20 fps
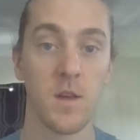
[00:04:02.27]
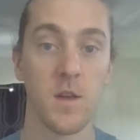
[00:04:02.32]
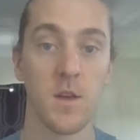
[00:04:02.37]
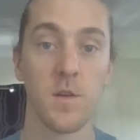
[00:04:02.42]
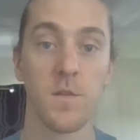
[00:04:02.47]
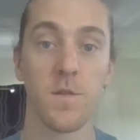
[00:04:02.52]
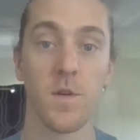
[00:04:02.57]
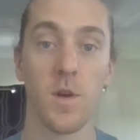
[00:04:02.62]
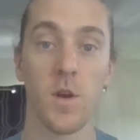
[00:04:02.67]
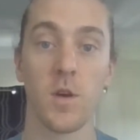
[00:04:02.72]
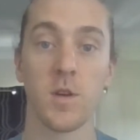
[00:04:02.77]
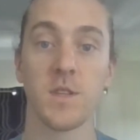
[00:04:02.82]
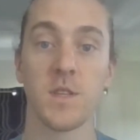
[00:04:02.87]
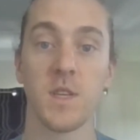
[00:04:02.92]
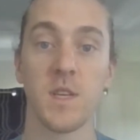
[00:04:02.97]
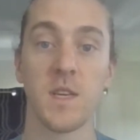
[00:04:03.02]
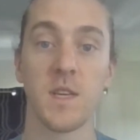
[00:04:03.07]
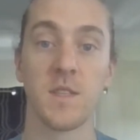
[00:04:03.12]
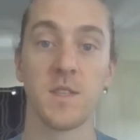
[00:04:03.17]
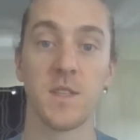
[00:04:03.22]

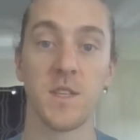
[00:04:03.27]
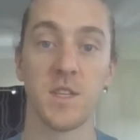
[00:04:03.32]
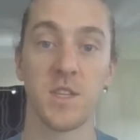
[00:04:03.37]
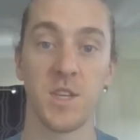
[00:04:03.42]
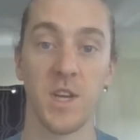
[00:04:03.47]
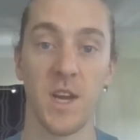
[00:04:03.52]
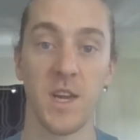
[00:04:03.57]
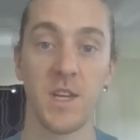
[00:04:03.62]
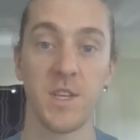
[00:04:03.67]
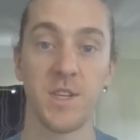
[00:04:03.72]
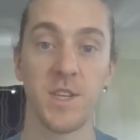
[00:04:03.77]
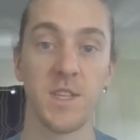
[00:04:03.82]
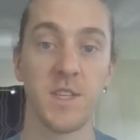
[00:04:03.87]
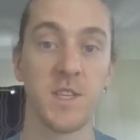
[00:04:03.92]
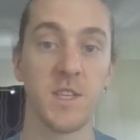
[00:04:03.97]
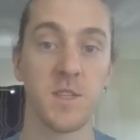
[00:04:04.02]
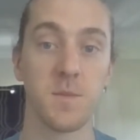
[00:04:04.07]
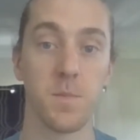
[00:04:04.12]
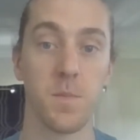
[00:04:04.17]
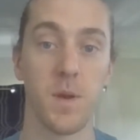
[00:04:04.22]
Velocity is the change in
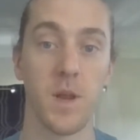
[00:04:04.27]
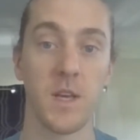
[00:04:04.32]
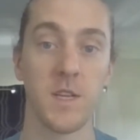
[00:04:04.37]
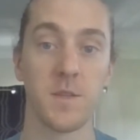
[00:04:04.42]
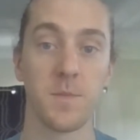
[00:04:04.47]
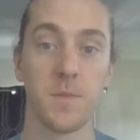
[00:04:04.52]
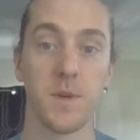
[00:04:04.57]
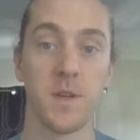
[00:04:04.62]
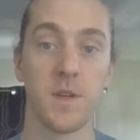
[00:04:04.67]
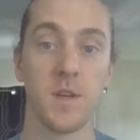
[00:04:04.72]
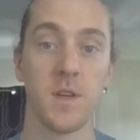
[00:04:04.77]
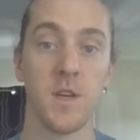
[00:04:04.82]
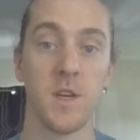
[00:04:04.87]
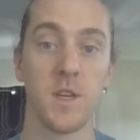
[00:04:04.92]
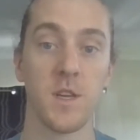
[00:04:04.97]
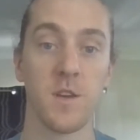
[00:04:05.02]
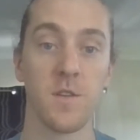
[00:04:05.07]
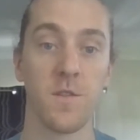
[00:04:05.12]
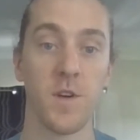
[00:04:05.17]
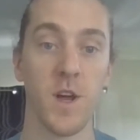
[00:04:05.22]
displacement
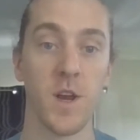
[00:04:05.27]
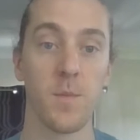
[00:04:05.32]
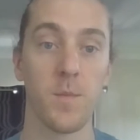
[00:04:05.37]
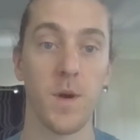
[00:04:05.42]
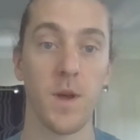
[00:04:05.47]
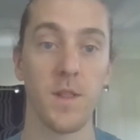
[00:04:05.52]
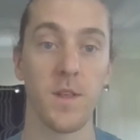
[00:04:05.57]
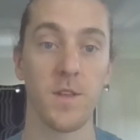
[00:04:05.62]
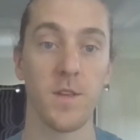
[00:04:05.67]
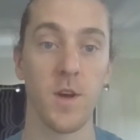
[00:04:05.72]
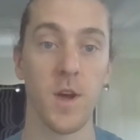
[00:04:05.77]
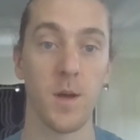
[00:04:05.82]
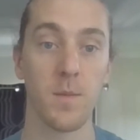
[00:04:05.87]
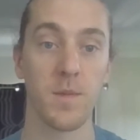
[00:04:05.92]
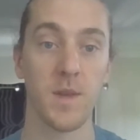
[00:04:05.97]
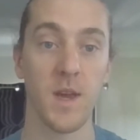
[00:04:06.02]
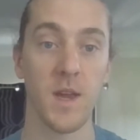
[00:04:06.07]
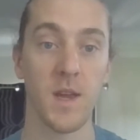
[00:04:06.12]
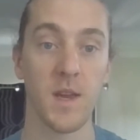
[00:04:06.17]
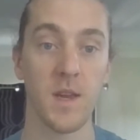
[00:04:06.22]
divided by the time
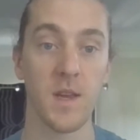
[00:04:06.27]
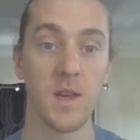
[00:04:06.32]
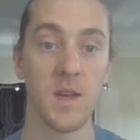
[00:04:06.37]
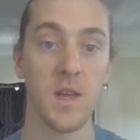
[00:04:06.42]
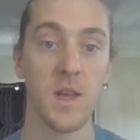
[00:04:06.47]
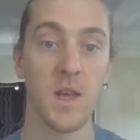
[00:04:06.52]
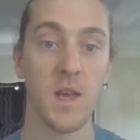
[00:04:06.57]
taken,